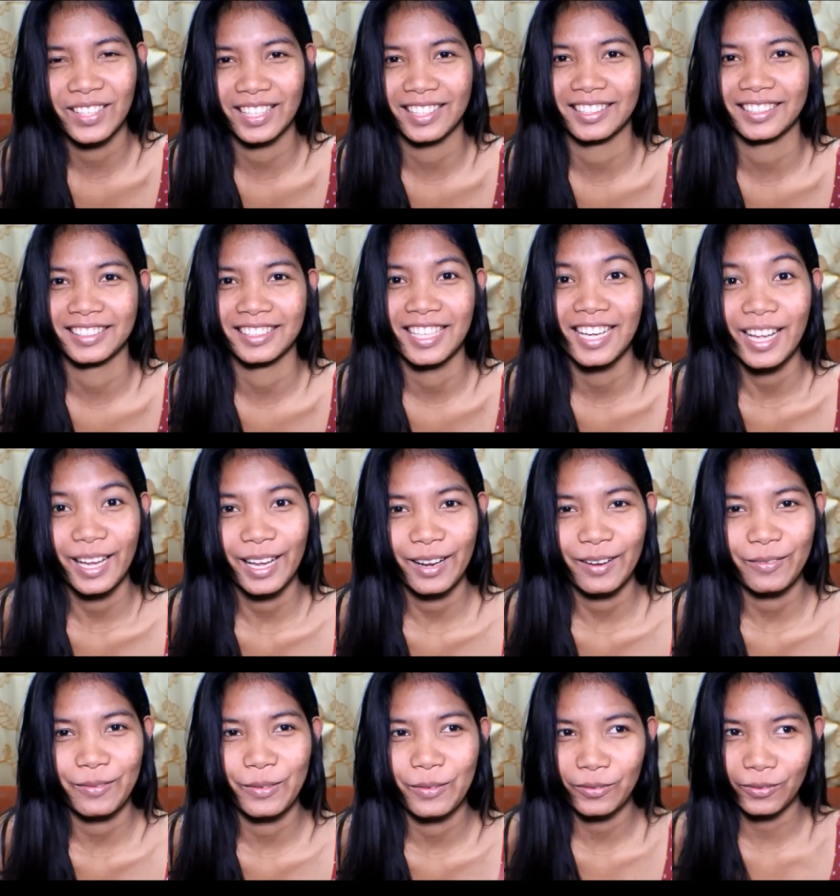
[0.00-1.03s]
because
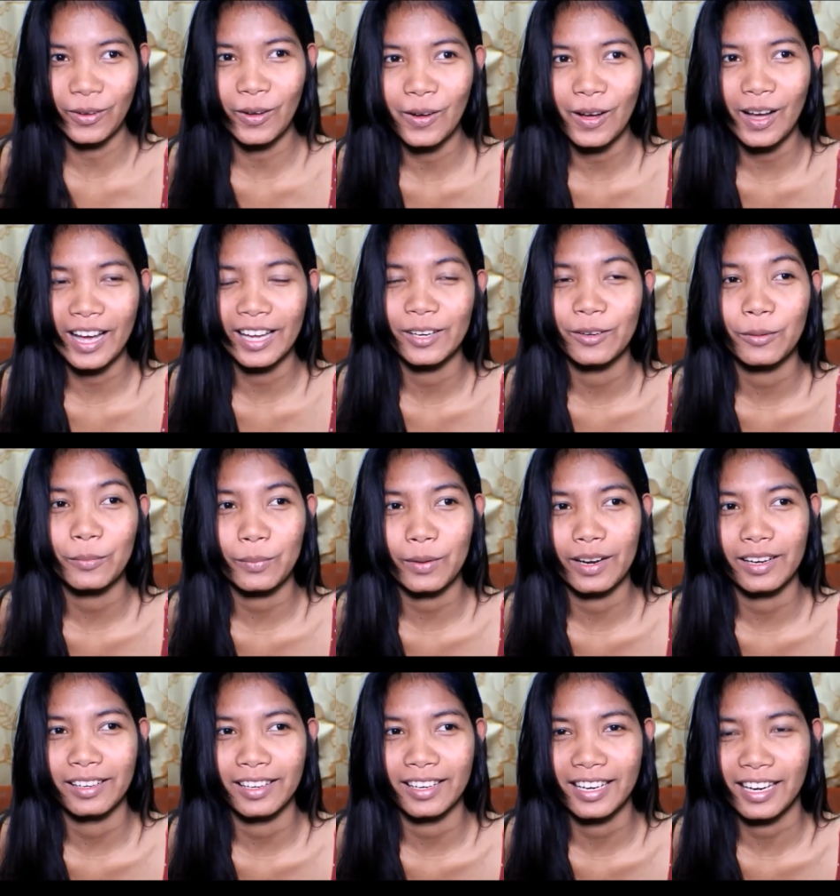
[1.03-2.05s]
before I got
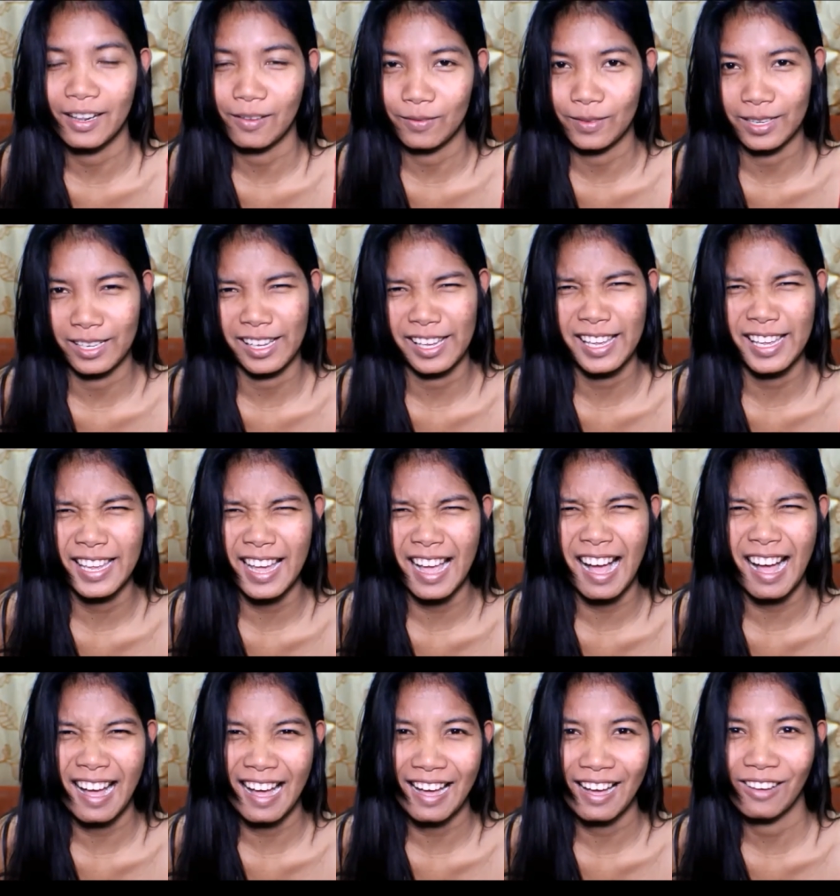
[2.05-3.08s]
pregnant, I'm like, yeah,
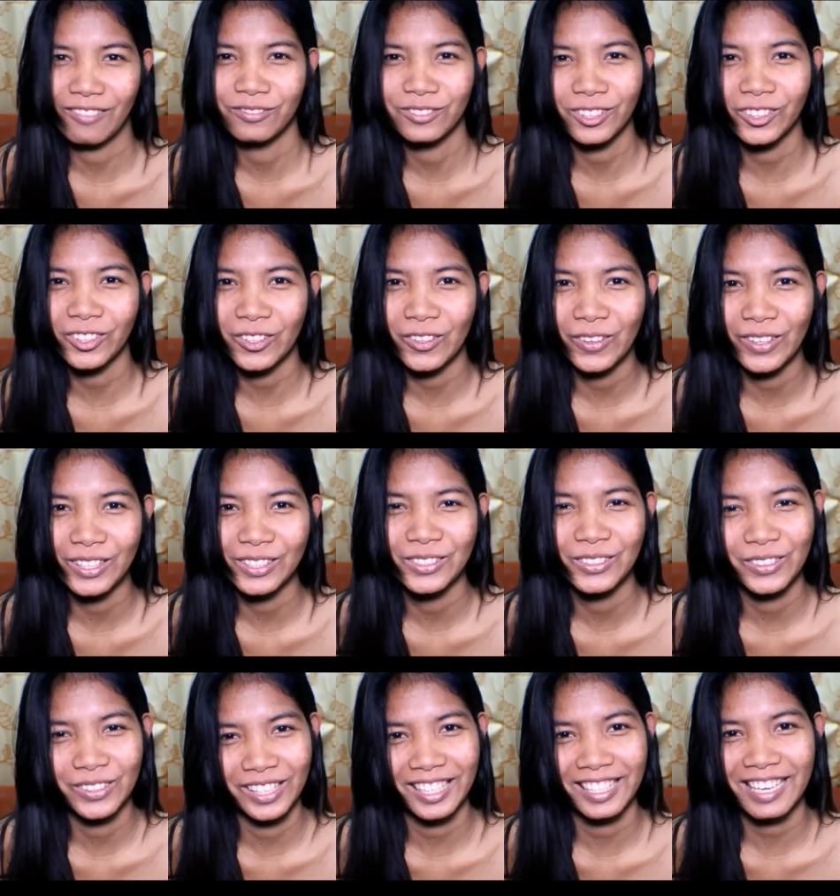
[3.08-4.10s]
I'm not going to
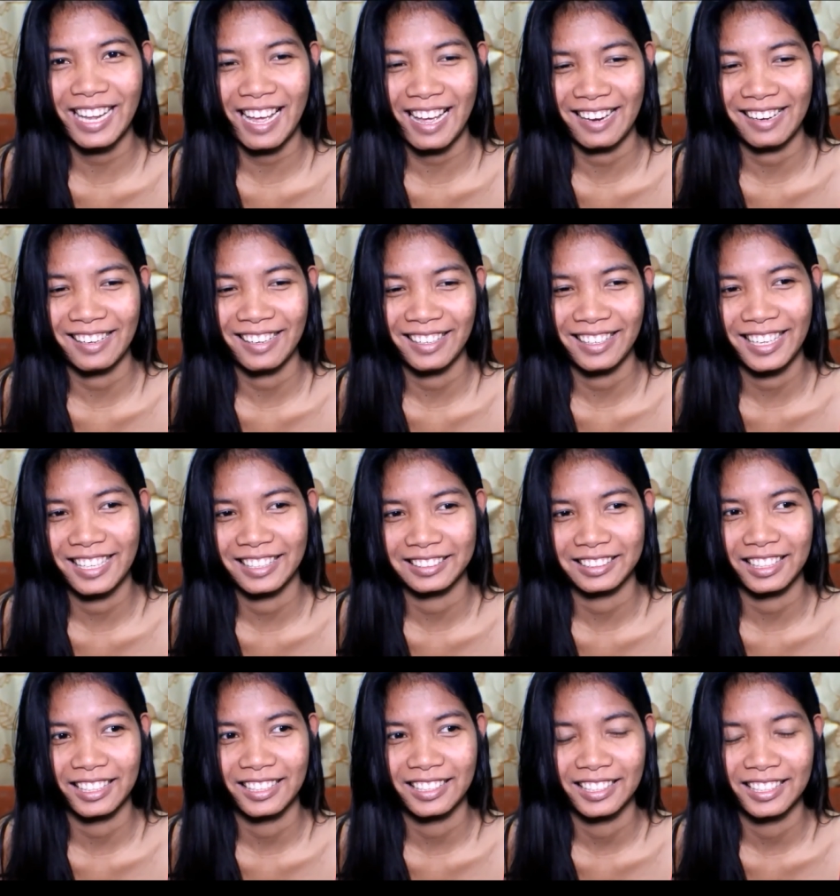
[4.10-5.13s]
eat that. It's
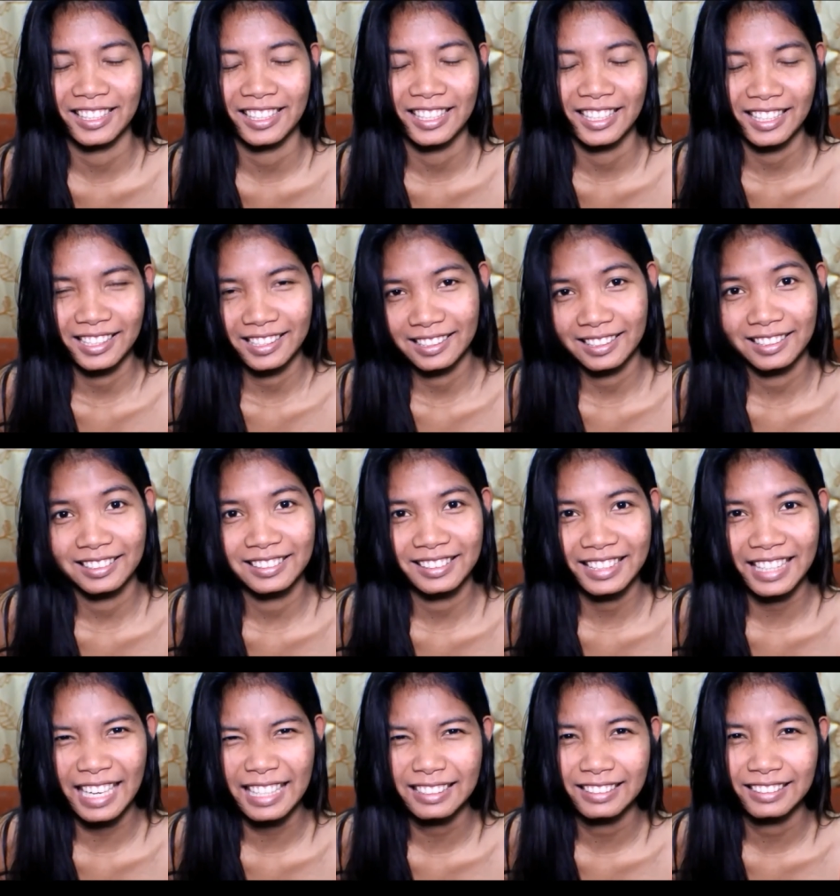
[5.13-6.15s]

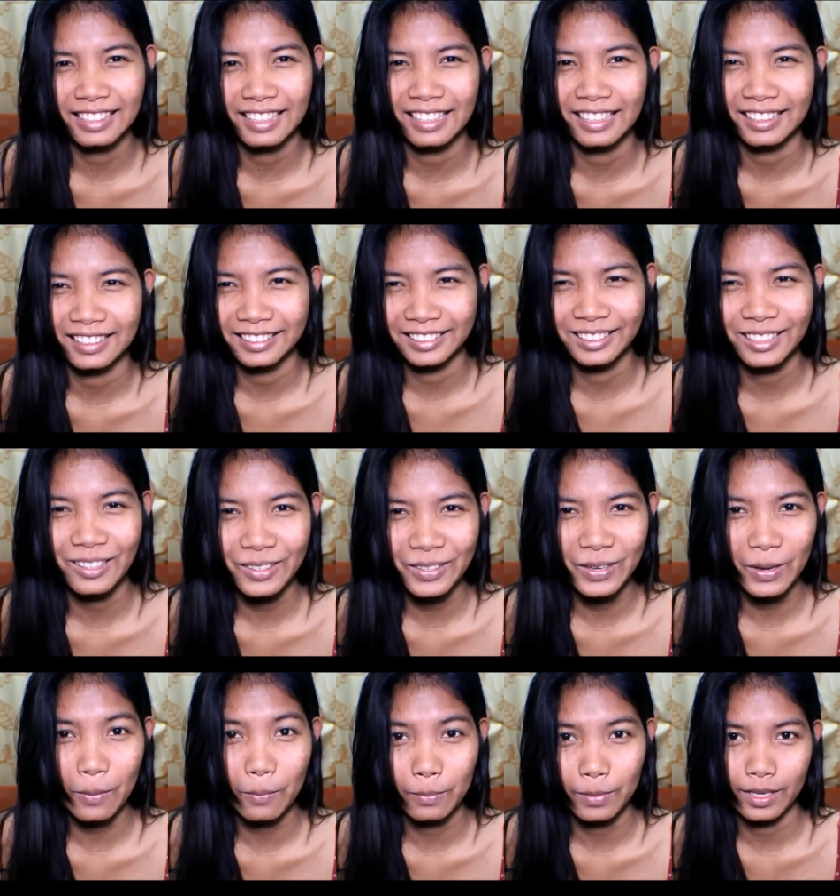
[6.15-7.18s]
disgusting, it's not
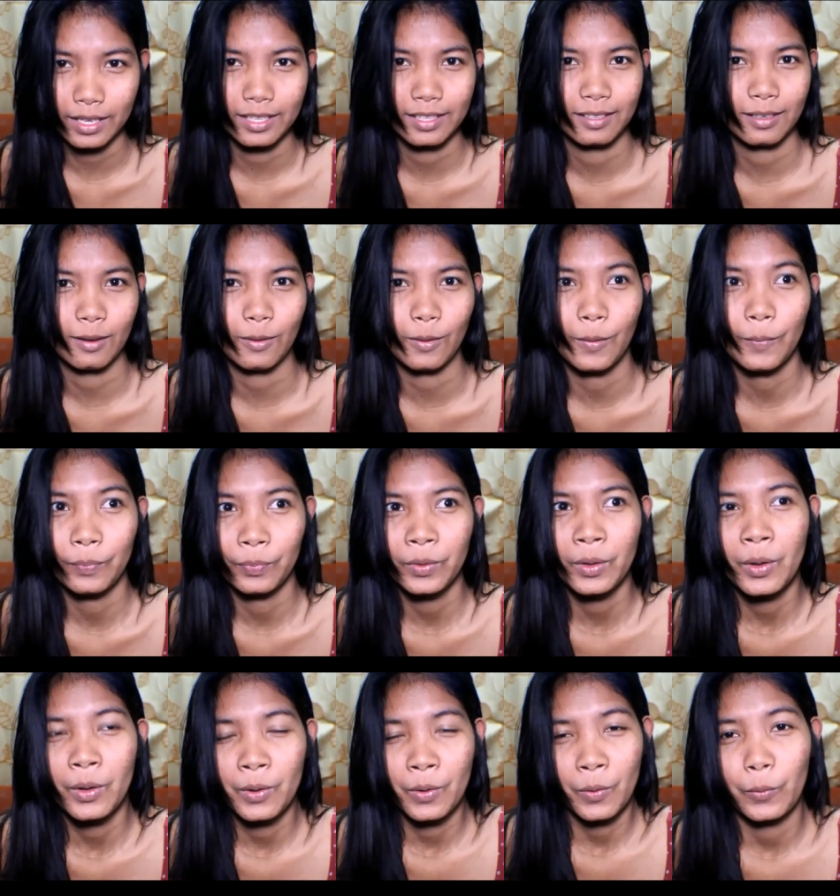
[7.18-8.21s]
yummy. So
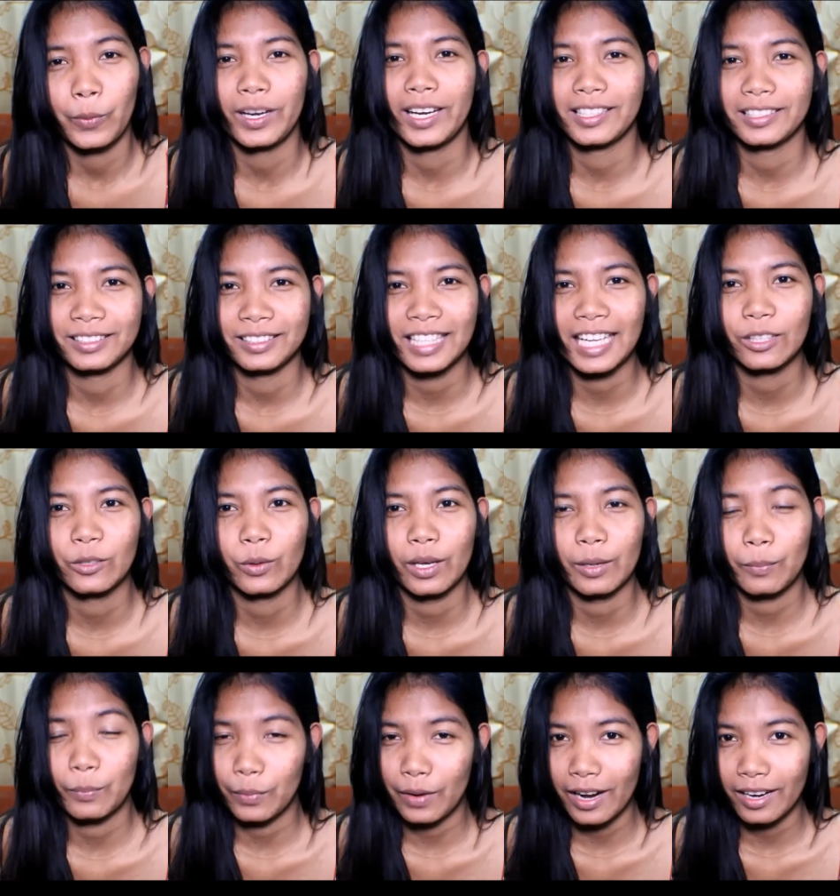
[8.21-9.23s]
when I start to
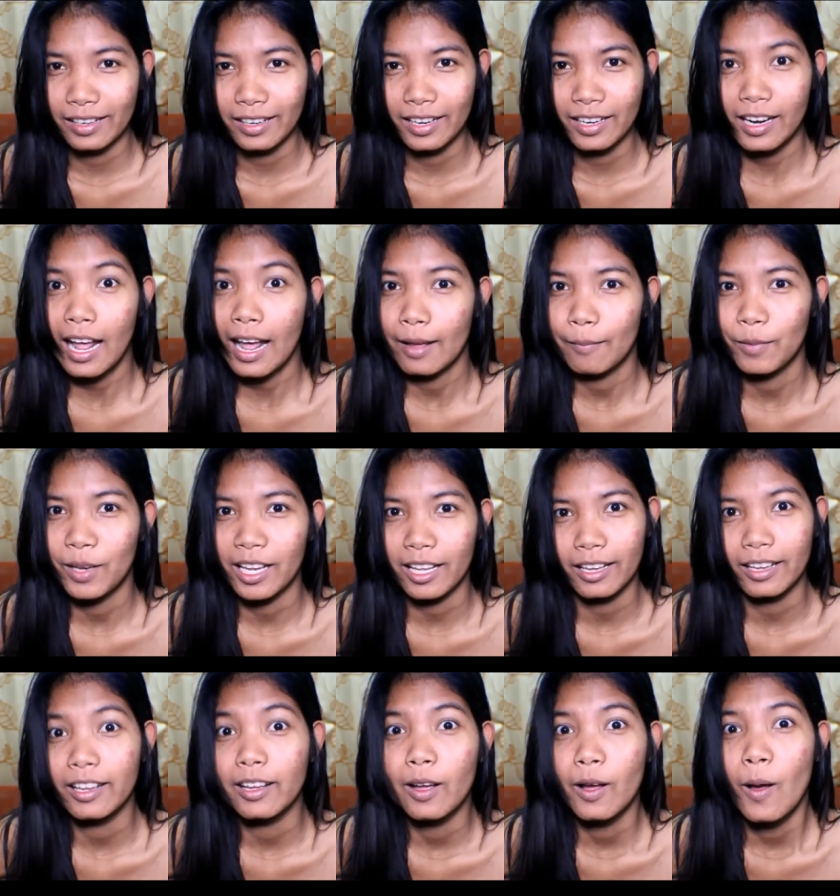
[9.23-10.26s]
get pregnant, I'm
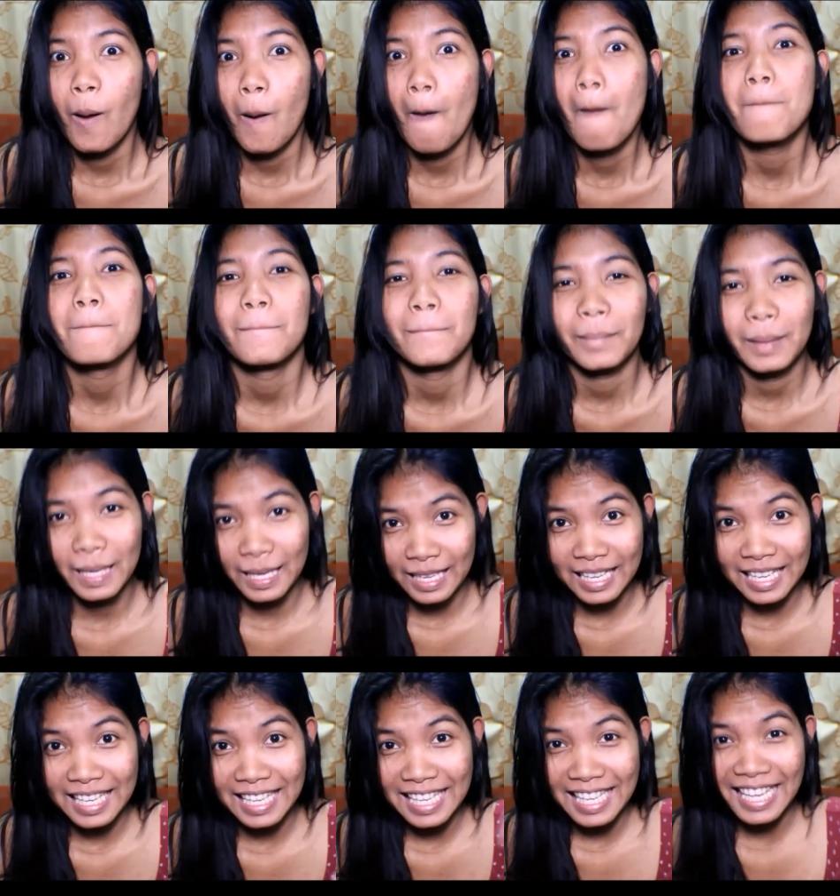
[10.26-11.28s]
like,
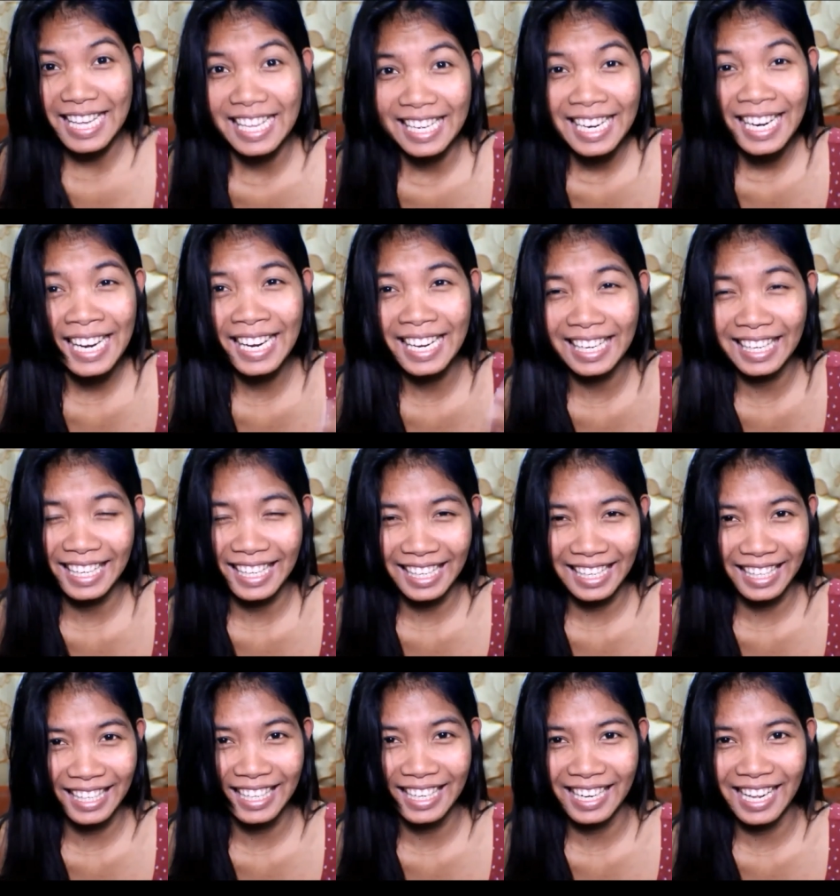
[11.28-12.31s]
eat,
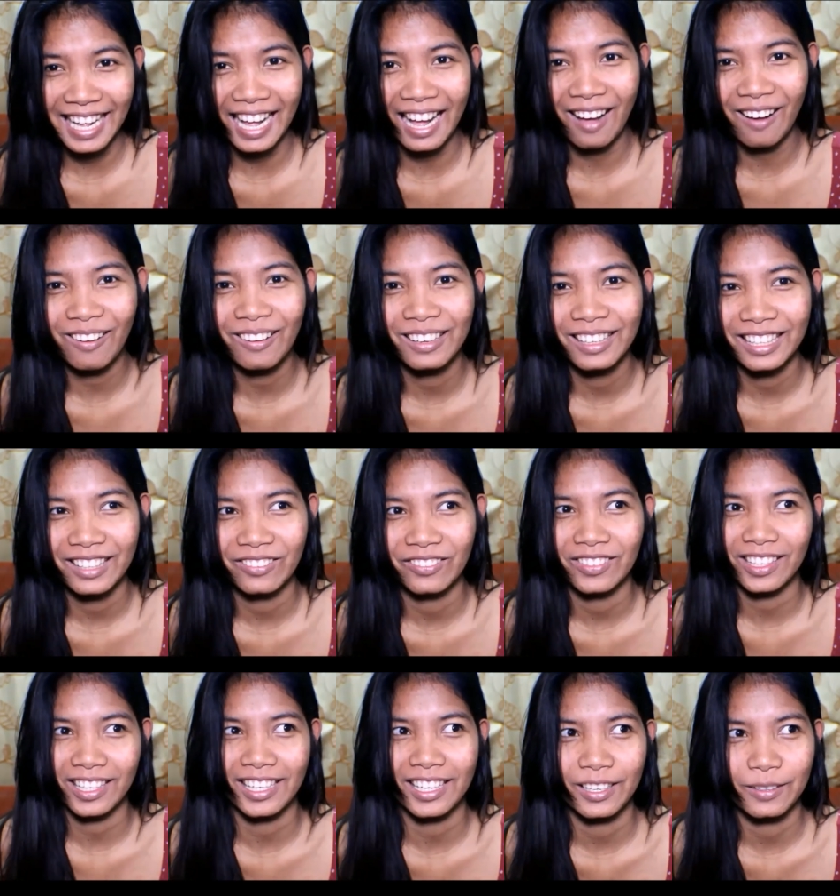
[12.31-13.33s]
eat
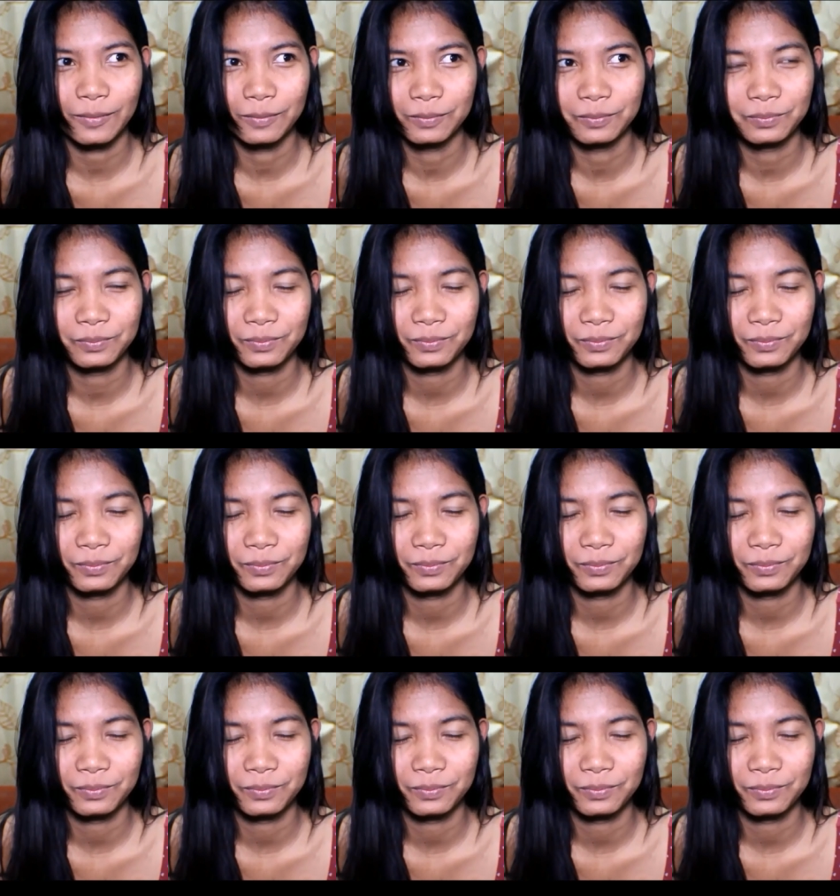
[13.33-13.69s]
olive, like